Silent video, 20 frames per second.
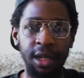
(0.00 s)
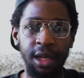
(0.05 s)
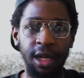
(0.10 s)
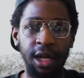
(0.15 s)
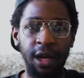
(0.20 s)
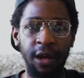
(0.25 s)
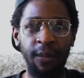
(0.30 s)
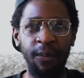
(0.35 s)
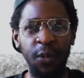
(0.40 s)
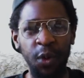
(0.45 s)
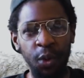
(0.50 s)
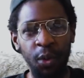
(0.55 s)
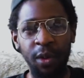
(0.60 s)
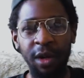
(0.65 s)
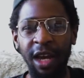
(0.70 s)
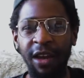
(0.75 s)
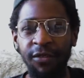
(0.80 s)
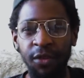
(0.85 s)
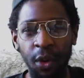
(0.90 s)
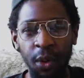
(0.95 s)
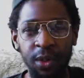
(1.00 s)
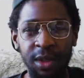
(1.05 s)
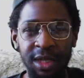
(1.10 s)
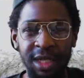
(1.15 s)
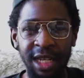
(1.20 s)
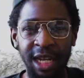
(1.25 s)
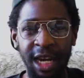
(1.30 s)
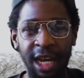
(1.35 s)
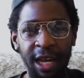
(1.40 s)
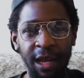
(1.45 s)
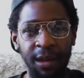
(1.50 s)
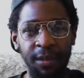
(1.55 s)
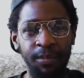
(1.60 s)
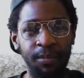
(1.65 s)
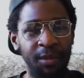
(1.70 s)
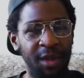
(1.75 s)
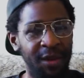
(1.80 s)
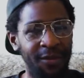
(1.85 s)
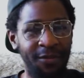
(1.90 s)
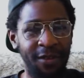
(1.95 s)
You would have noticed that
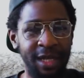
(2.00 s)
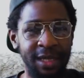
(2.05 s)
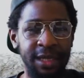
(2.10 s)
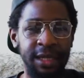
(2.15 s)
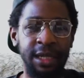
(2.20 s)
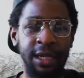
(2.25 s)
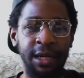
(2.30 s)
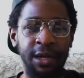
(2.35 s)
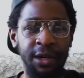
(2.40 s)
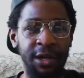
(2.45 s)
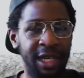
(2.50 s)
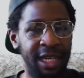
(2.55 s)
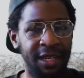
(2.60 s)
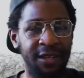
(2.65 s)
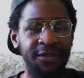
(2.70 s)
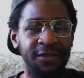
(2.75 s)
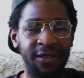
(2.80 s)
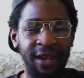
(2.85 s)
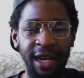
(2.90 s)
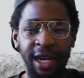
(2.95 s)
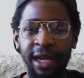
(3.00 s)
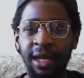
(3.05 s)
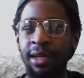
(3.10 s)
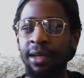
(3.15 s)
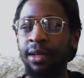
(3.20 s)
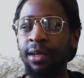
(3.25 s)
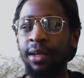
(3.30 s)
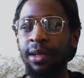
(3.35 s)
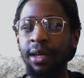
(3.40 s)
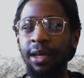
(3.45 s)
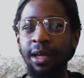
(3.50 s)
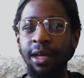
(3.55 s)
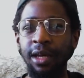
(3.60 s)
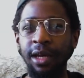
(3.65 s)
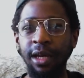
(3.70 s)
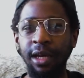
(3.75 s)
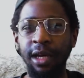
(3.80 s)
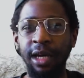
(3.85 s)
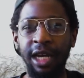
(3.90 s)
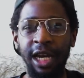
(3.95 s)
I'm invested in Redefine,
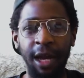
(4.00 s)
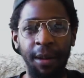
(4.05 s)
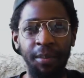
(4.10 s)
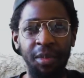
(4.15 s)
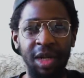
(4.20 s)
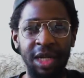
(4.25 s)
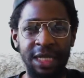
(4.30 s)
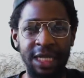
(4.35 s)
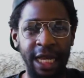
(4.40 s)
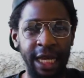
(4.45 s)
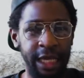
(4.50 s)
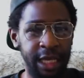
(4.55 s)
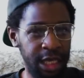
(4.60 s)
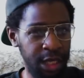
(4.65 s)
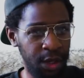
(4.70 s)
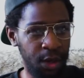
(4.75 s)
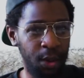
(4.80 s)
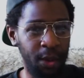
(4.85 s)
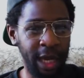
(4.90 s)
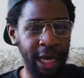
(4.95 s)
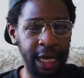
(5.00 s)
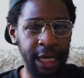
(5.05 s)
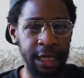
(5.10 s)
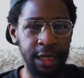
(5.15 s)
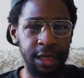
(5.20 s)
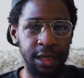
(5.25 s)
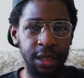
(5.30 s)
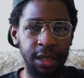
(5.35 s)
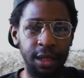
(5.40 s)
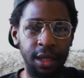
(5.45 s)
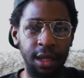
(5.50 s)
companies like EOH,